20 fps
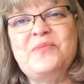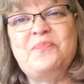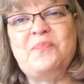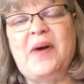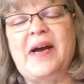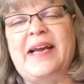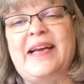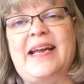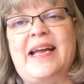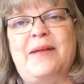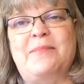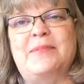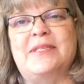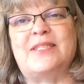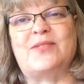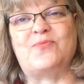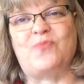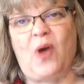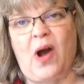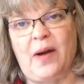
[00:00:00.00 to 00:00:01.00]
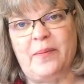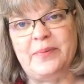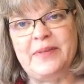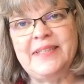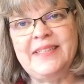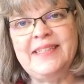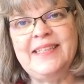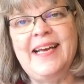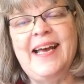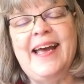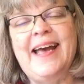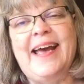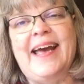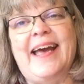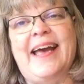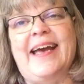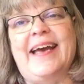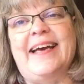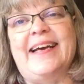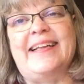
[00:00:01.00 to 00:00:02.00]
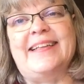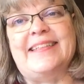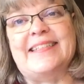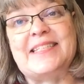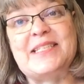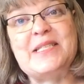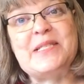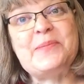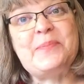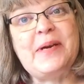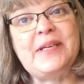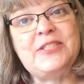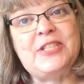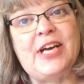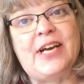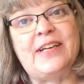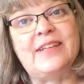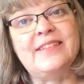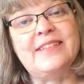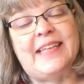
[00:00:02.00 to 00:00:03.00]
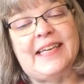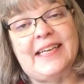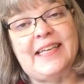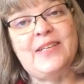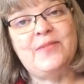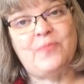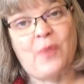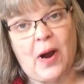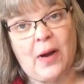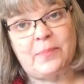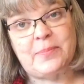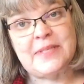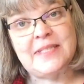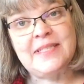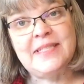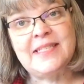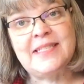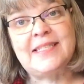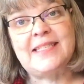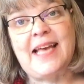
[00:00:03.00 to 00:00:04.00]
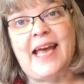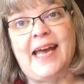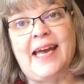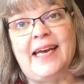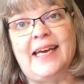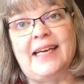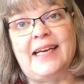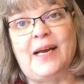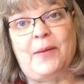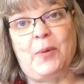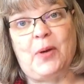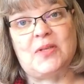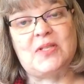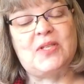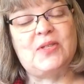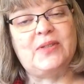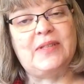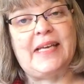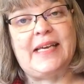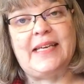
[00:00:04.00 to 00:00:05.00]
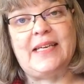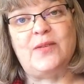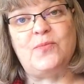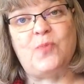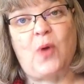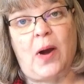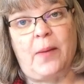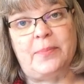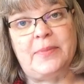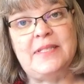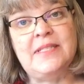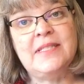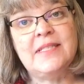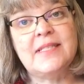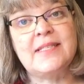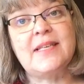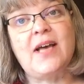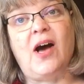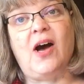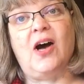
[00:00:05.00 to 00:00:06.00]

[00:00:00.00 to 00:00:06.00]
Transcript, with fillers: My name is Robyn and this is my channel Lady RobynS and I'm also Lady RobynS